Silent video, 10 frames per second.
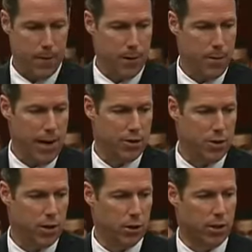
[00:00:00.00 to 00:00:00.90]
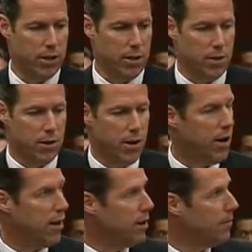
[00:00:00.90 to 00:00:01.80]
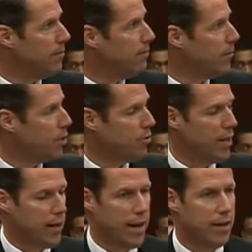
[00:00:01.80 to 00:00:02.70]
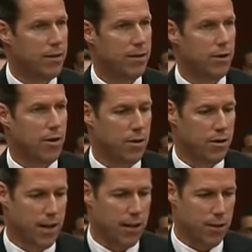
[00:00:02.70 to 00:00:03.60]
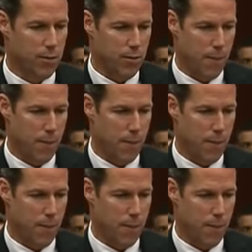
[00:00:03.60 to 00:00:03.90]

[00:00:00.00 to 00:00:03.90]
Let me ask you to look at the, uh, the screen again, Your Honor. Thank you.